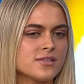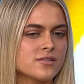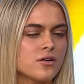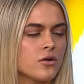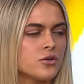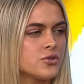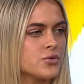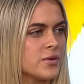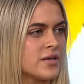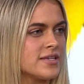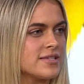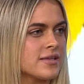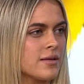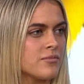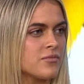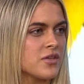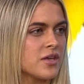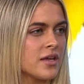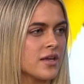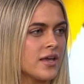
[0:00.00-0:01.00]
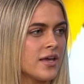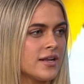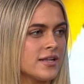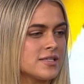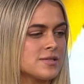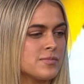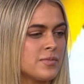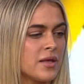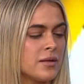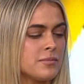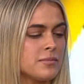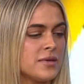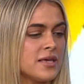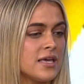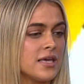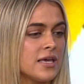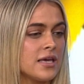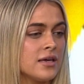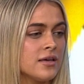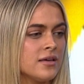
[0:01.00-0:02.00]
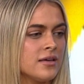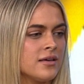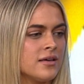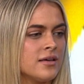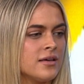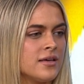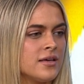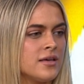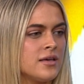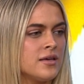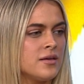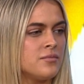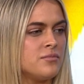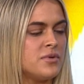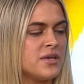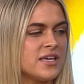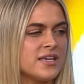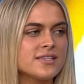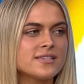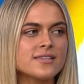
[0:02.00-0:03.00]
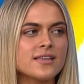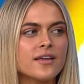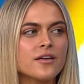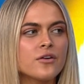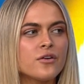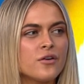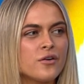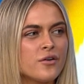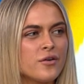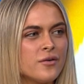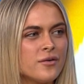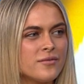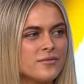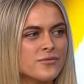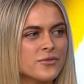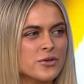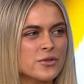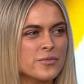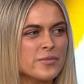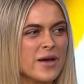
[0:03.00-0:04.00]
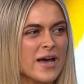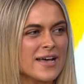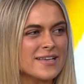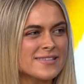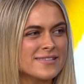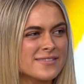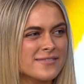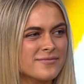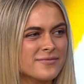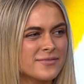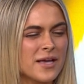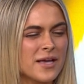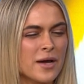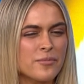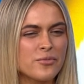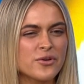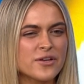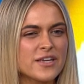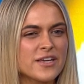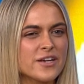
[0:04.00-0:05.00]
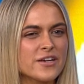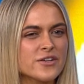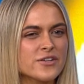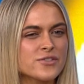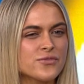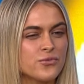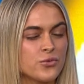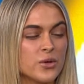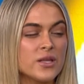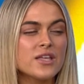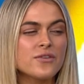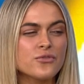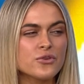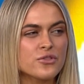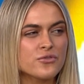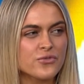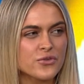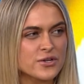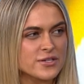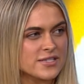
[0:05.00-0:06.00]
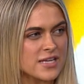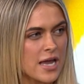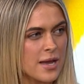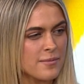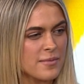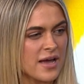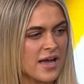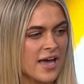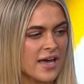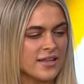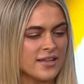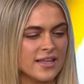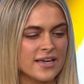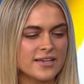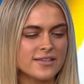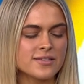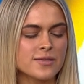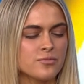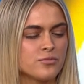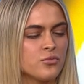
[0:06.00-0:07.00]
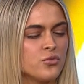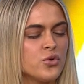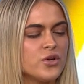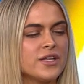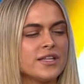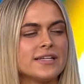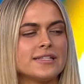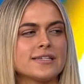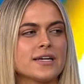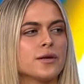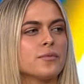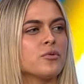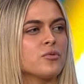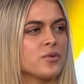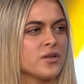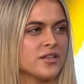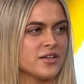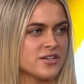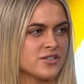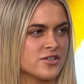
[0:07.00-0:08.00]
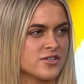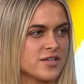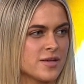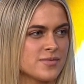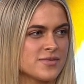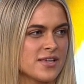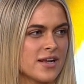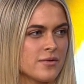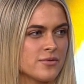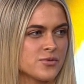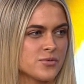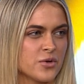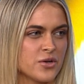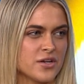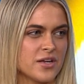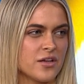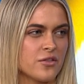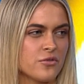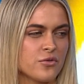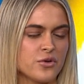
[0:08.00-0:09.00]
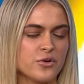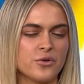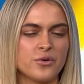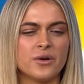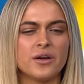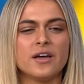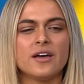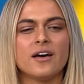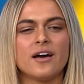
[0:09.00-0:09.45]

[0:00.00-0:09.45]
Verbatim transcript: is called 20 Something, and it's been me being single for the past couple years. Really, for the first time, I had like some really terrible relationships that I was working through.